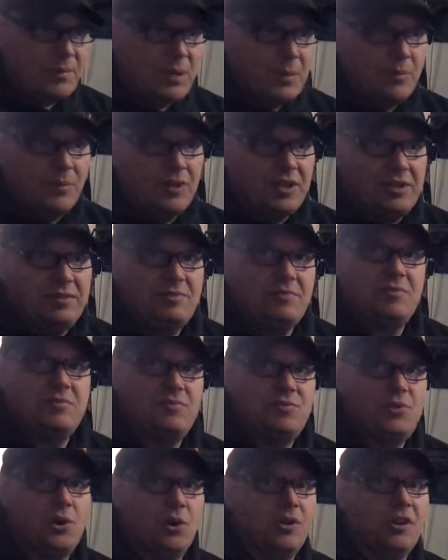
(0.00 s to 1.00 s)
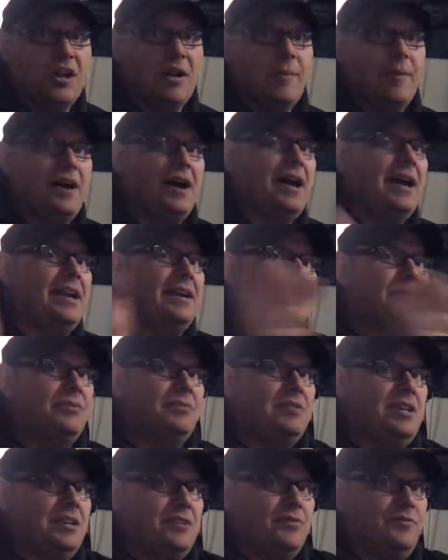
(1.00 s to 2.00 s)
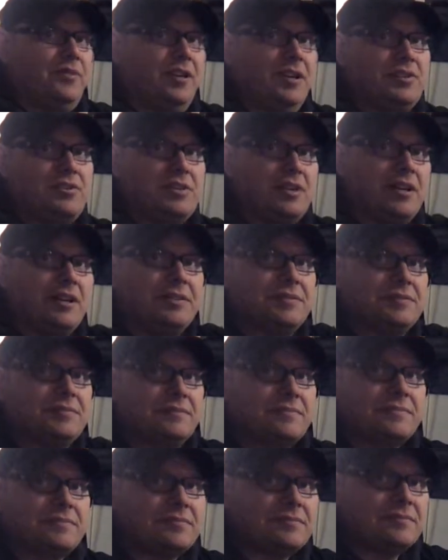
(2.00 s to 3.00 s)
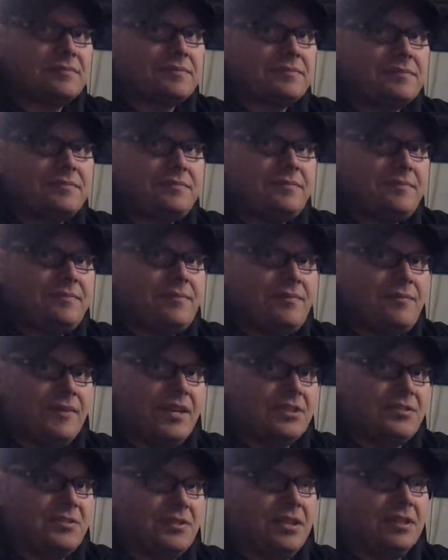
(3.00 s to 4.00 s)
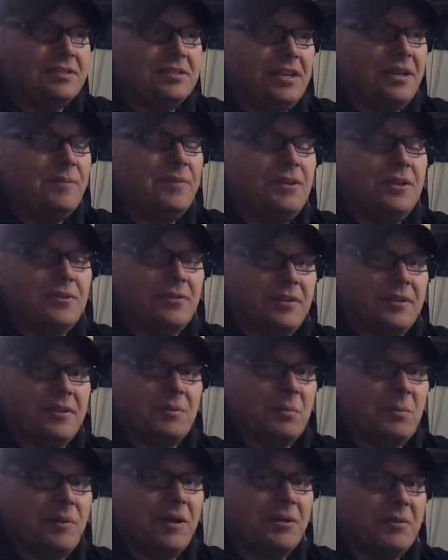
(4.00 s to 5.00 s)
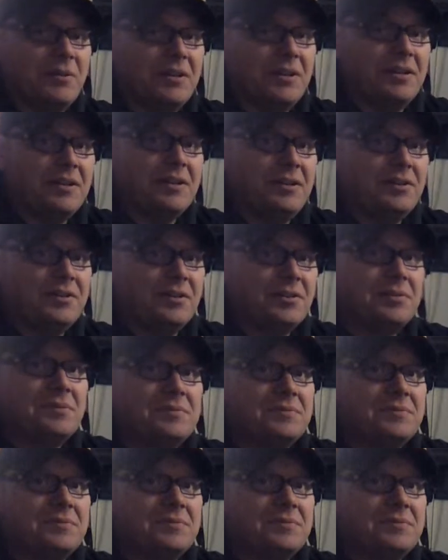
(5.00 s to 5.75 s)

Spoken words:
people that choke up high. It takes flesh out. That sucks. I'm hungry and I'm about ready to kill you.